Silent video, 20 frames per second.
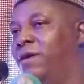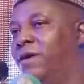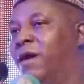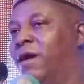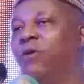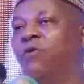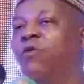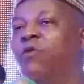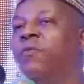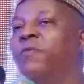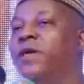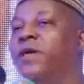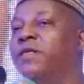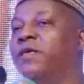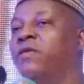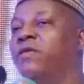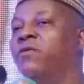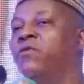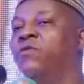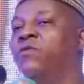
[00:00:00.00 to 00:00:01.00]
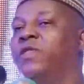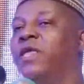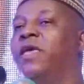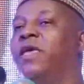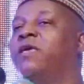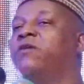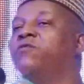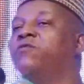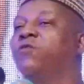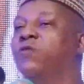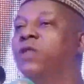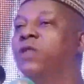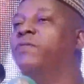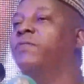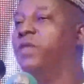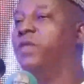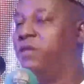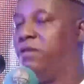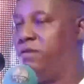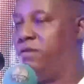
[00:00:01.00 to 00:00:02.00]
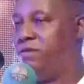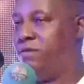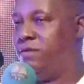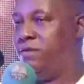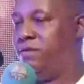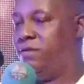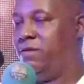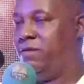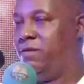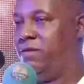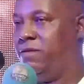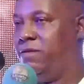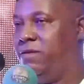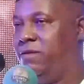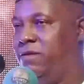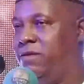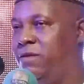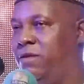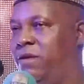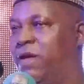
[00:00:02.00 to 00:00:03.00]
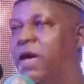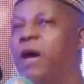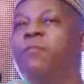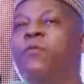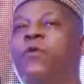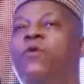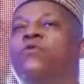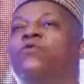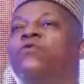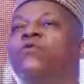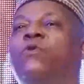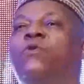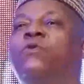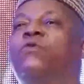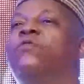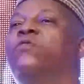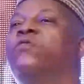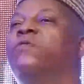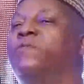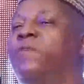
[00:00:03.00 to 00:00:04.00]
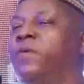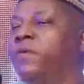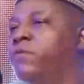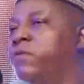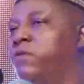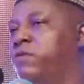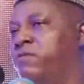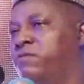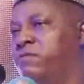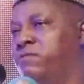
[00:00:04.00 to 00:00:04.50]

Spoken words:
And Obasanjo, take it or leave it, amongst all those people.